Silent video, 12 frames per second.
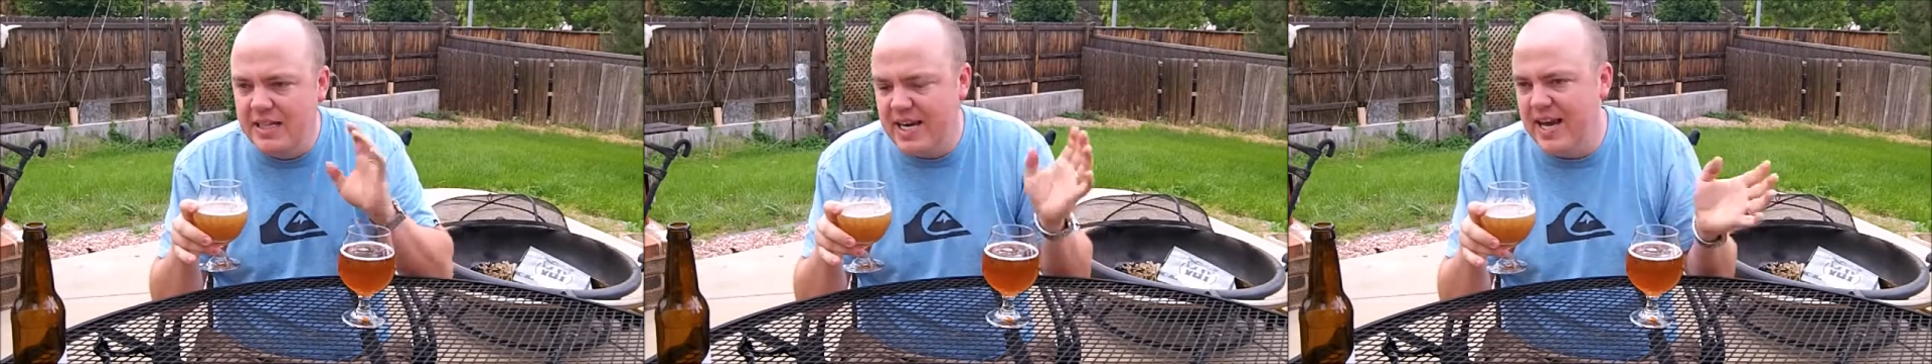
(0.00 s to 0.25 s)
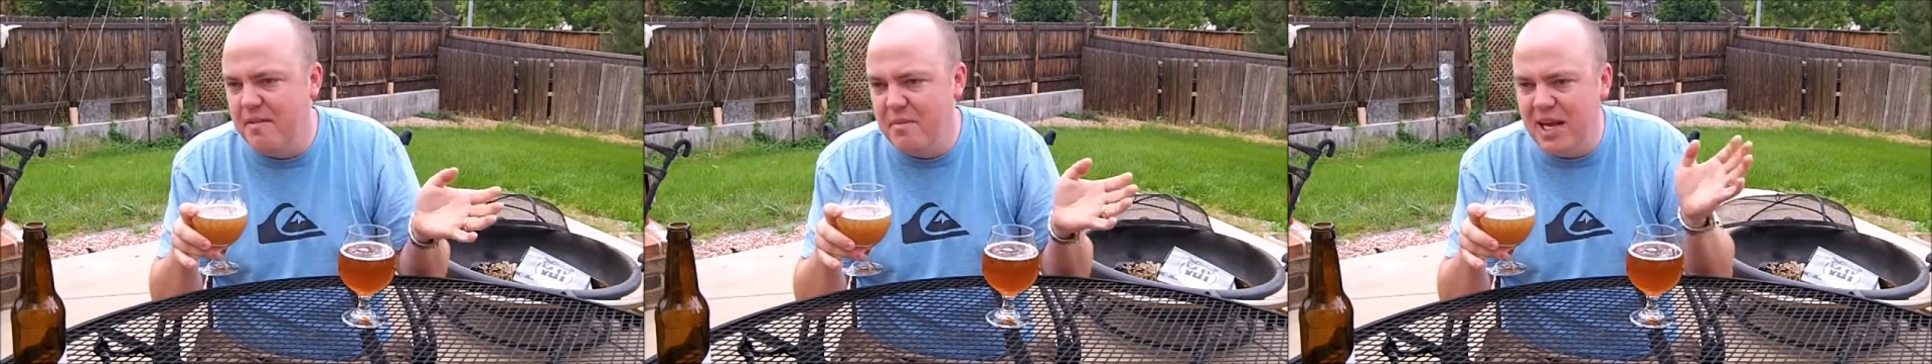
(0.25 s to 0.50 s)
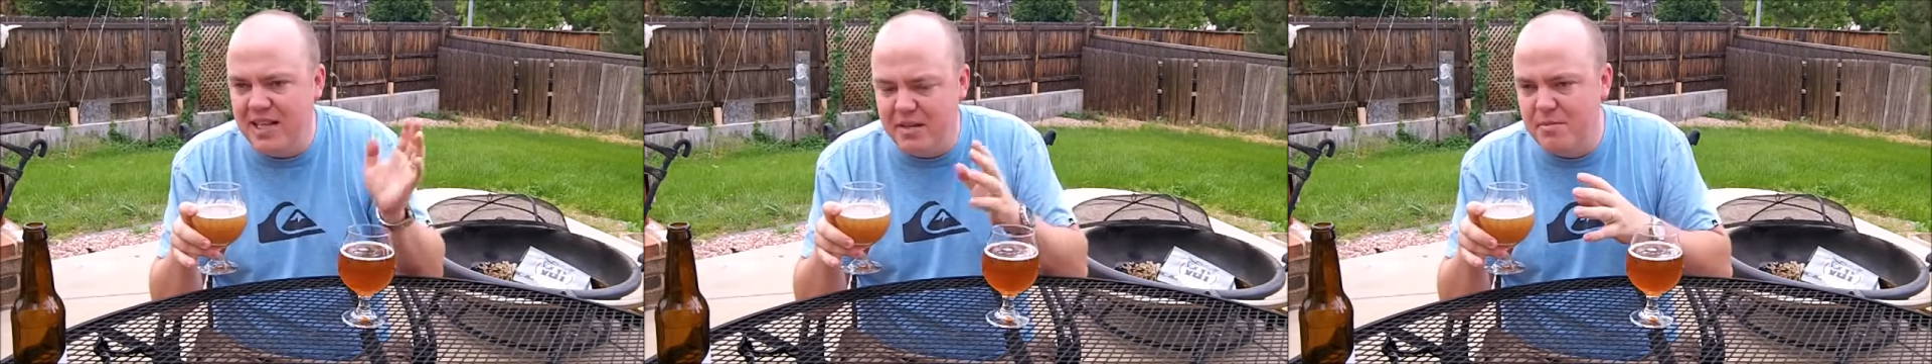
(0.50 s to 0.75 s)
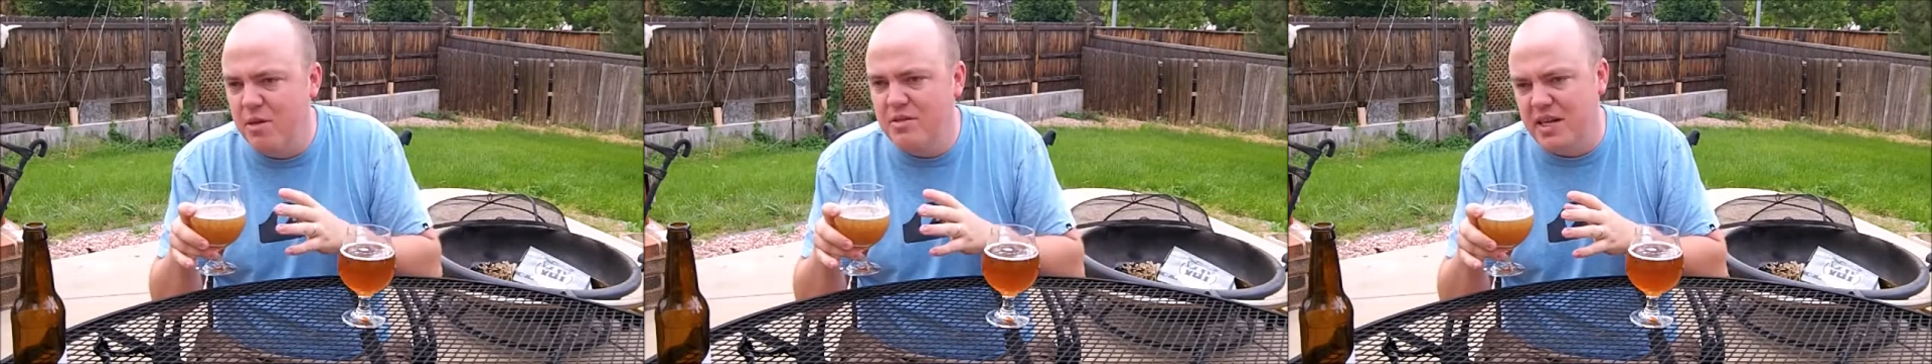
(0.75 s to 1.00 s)
10 being
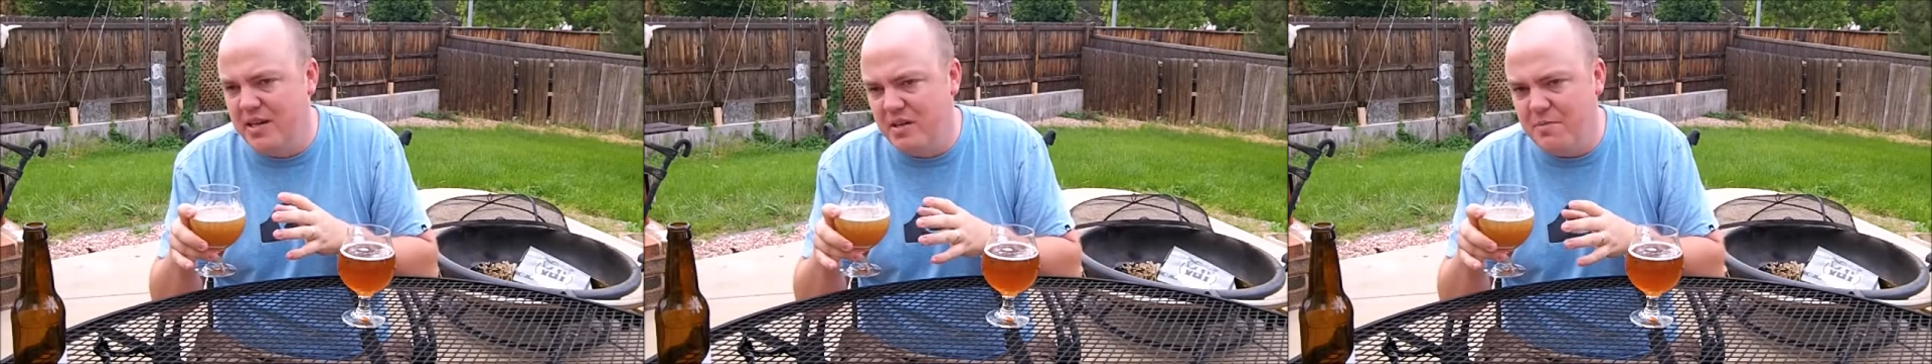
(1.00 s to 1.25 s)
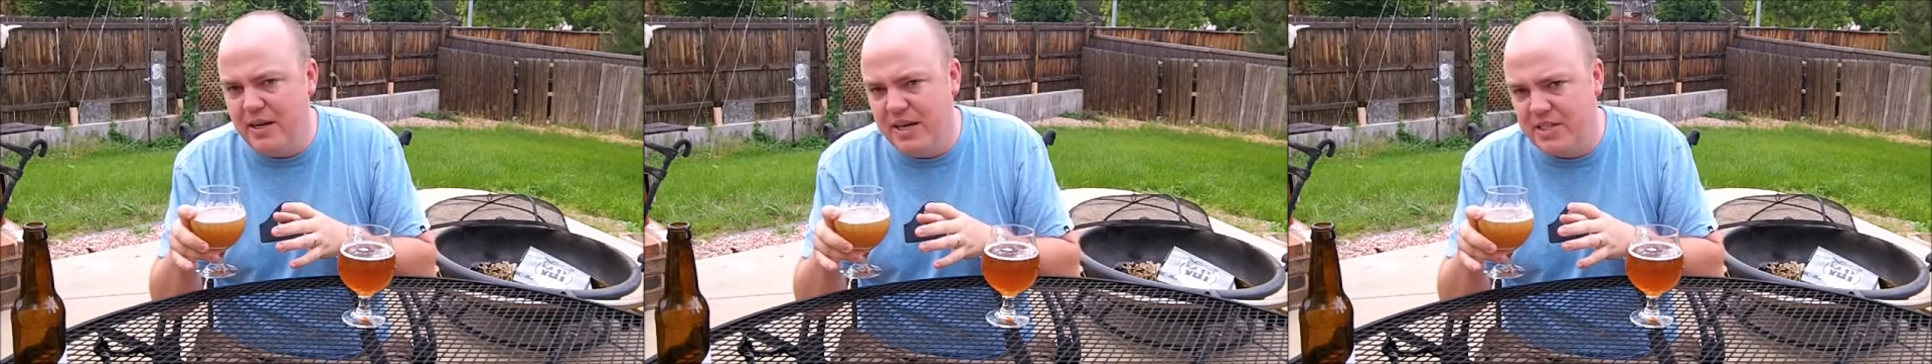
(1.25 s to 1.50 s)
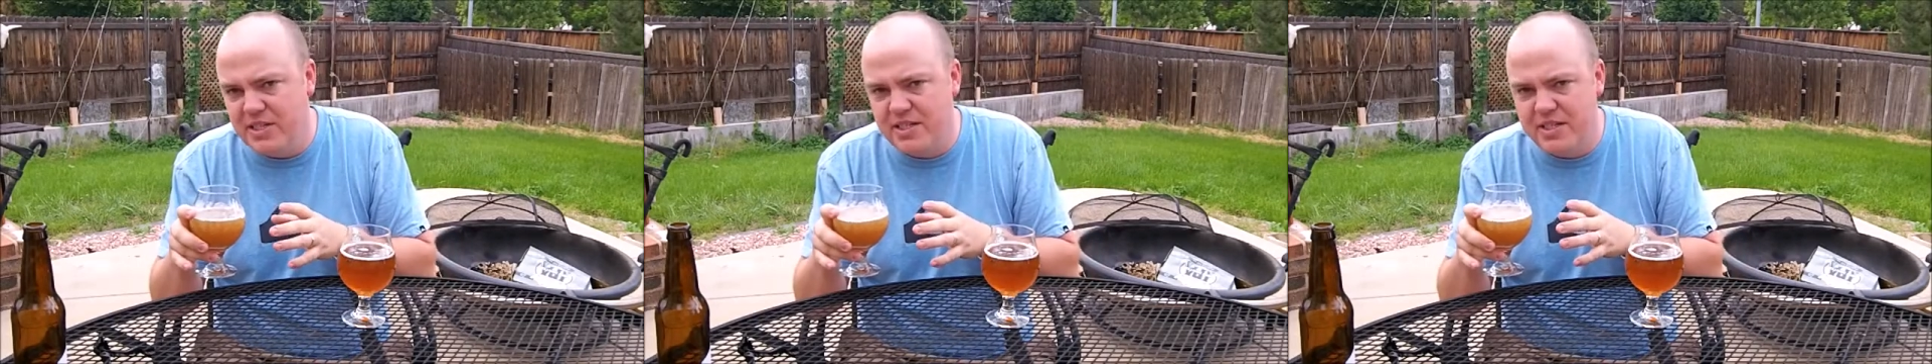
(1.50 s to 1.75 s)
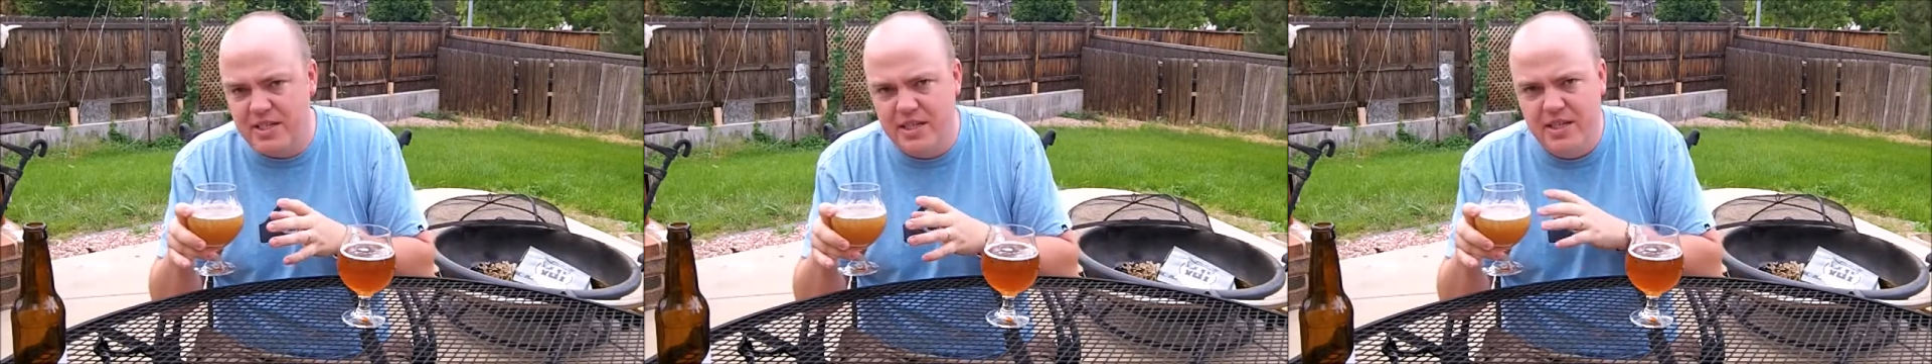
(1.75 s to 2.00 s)
the most
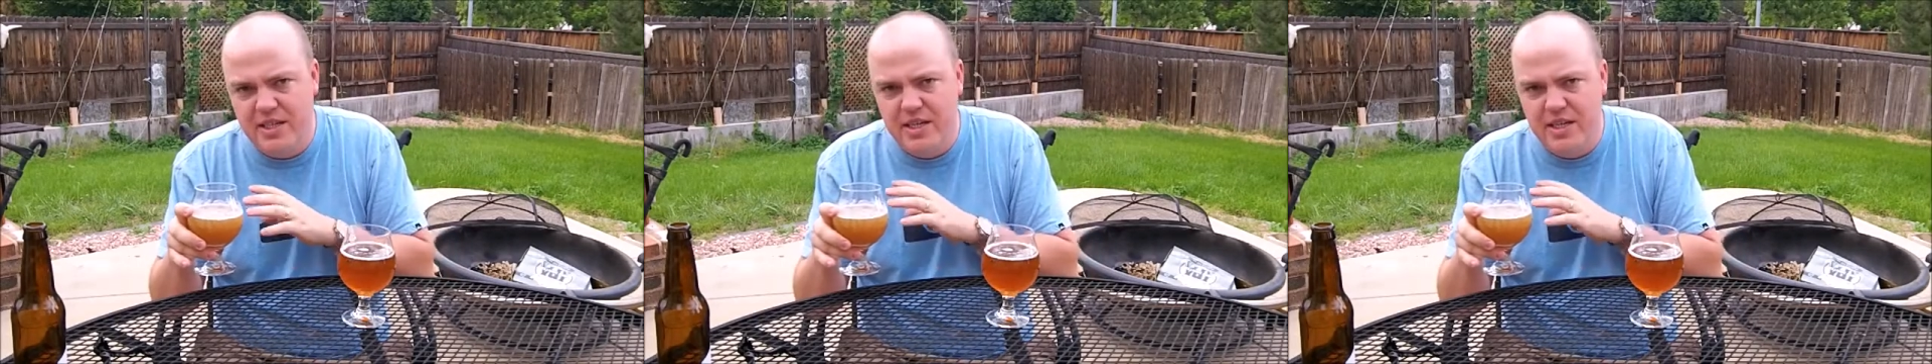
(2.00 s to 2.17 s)
underpitched,